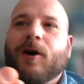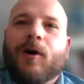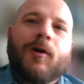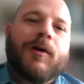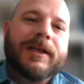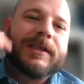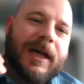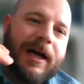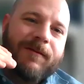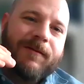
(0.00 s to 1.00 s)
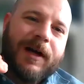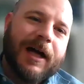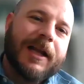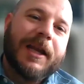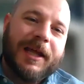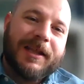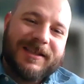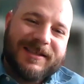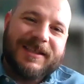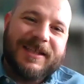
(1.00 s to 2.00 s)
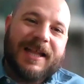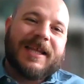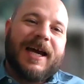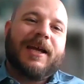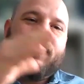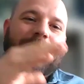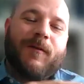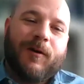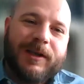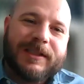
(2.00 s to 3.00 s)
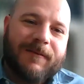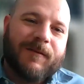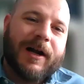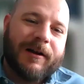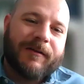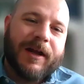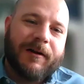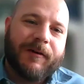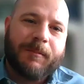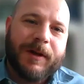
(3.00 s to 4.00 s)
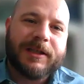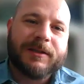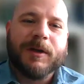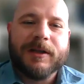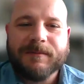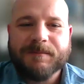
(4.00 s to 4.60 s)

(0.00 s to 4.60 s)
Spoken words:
all stuff and needs that kind of all stuff are replacement.